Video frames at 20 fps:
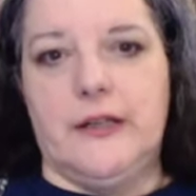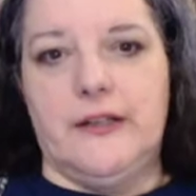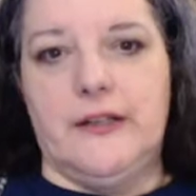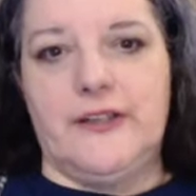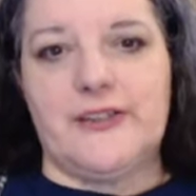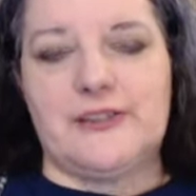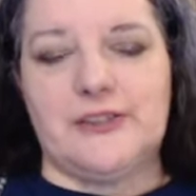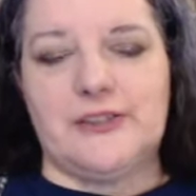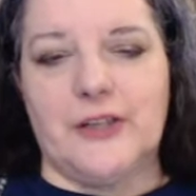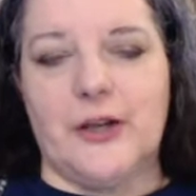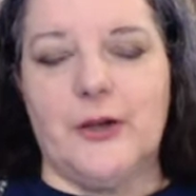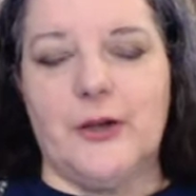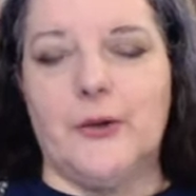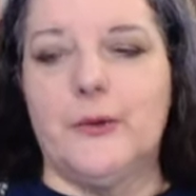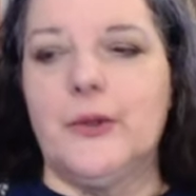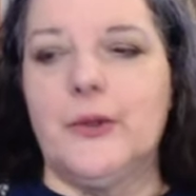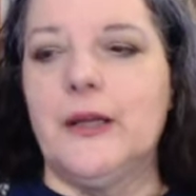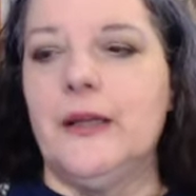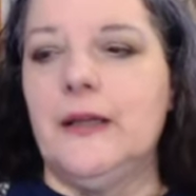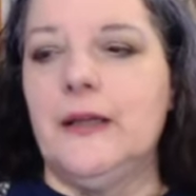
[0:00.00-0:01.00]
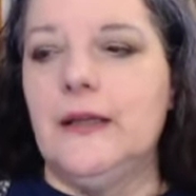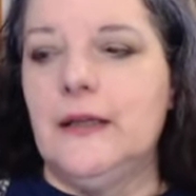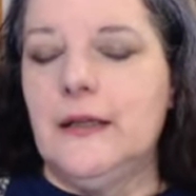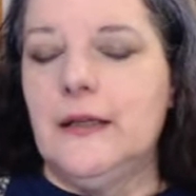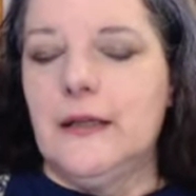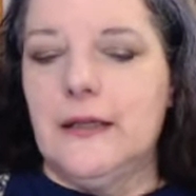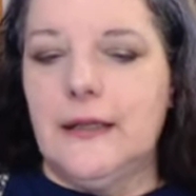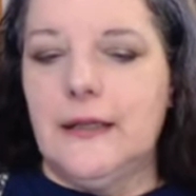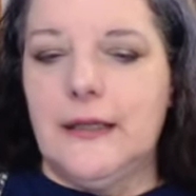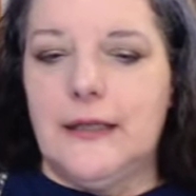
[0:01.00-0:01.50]
So,
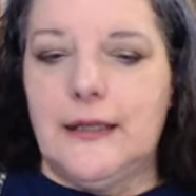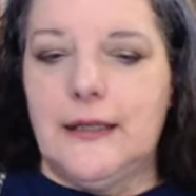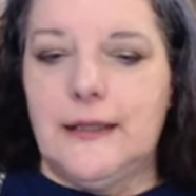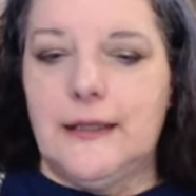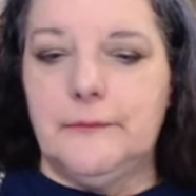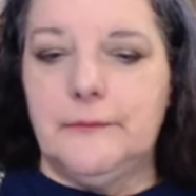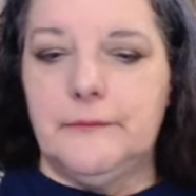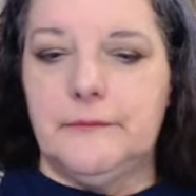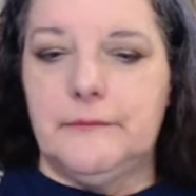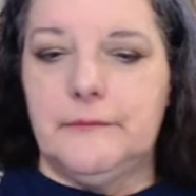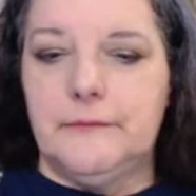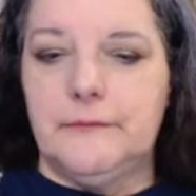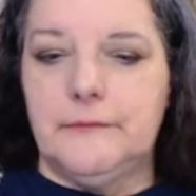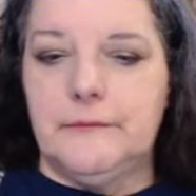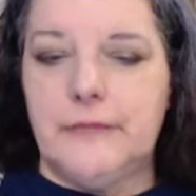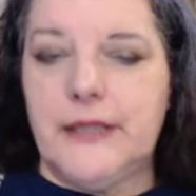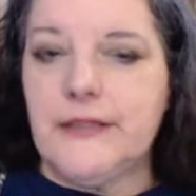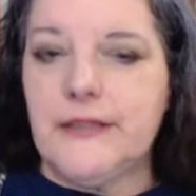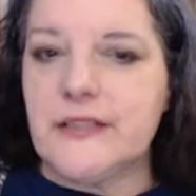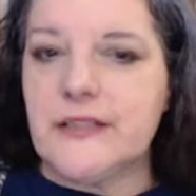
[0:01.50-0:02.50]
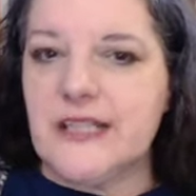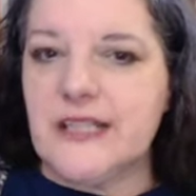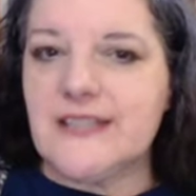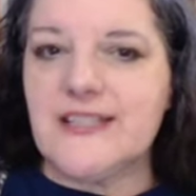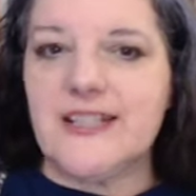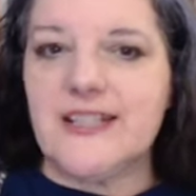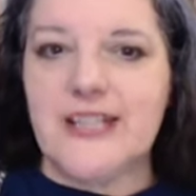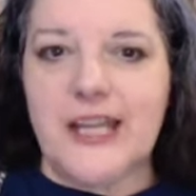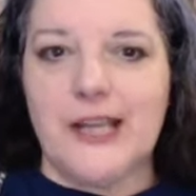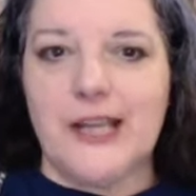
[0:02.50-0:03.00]
and this
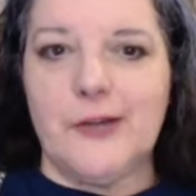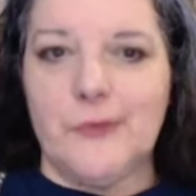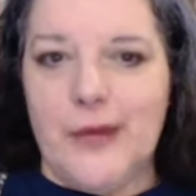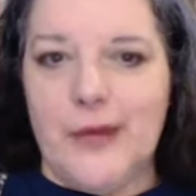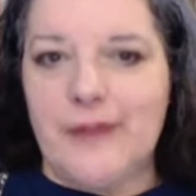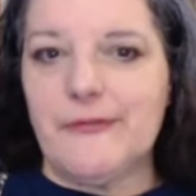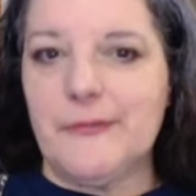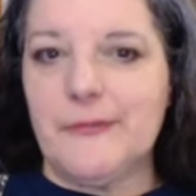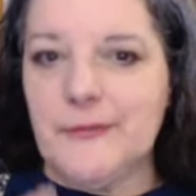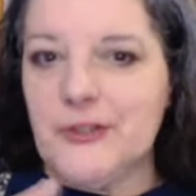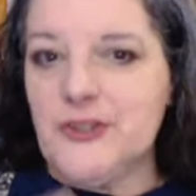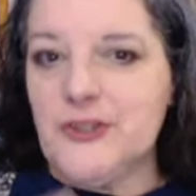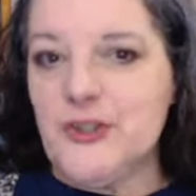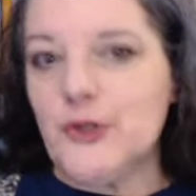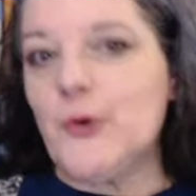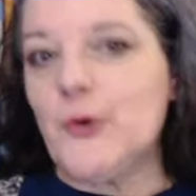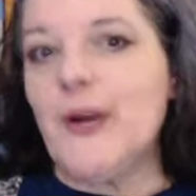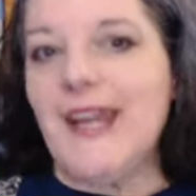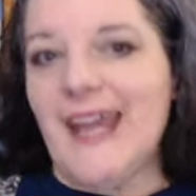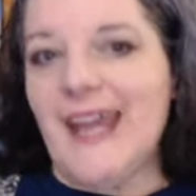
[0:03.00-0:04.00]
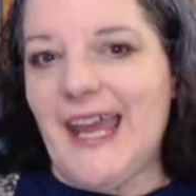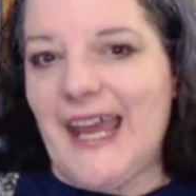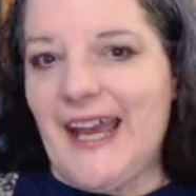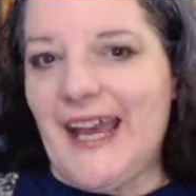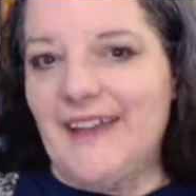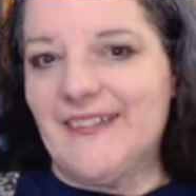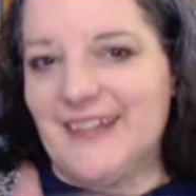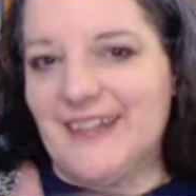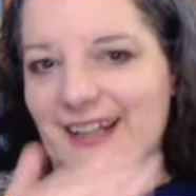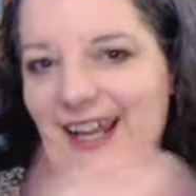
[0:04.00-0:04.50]
doesn't take away from the joy
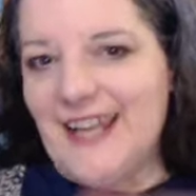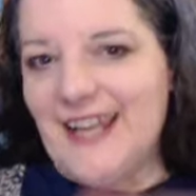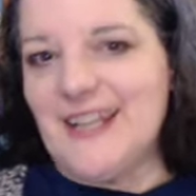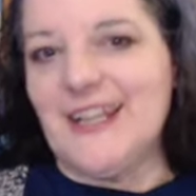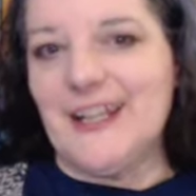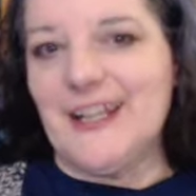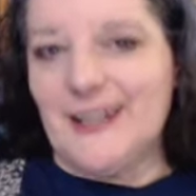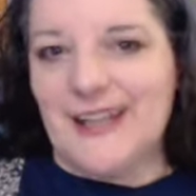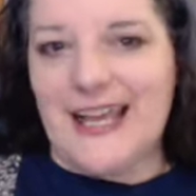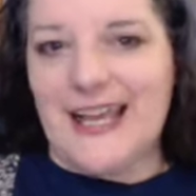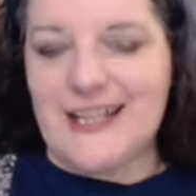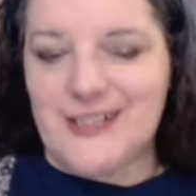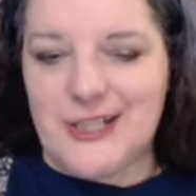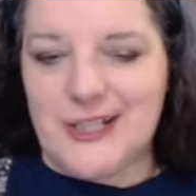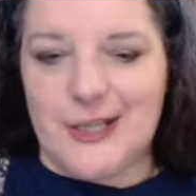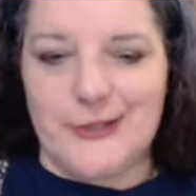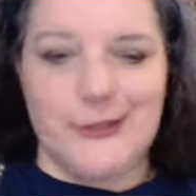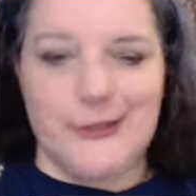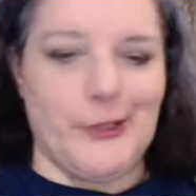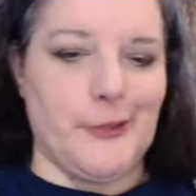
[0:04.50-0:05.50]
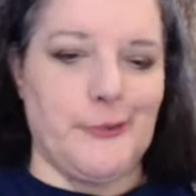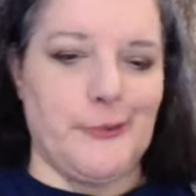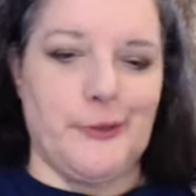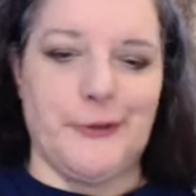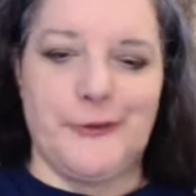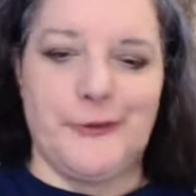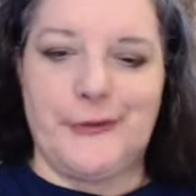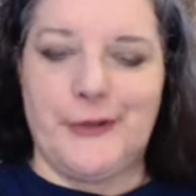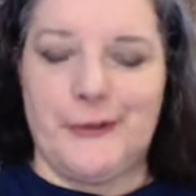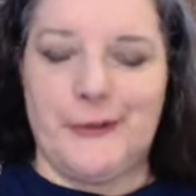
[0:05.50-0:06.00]
hat that I knit last
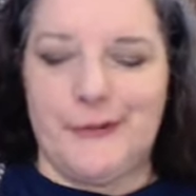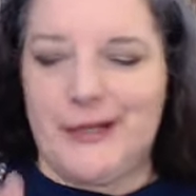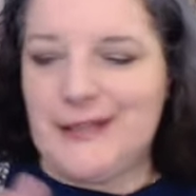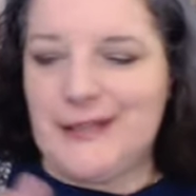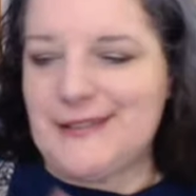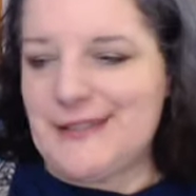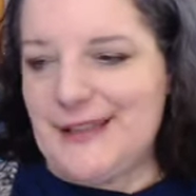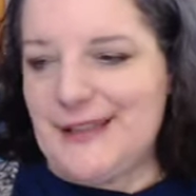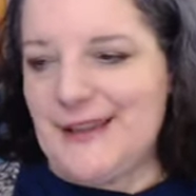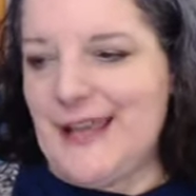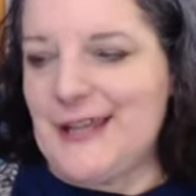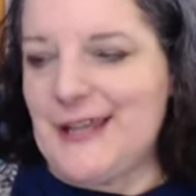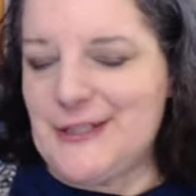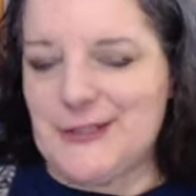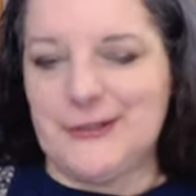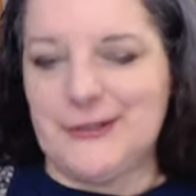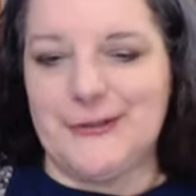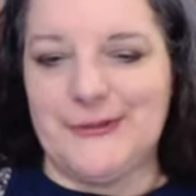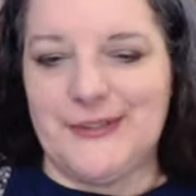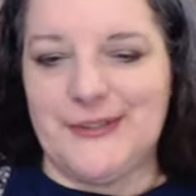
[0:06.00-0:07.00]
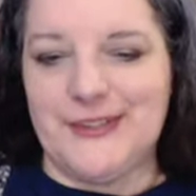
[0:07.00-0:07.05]
October. So I want to say that too.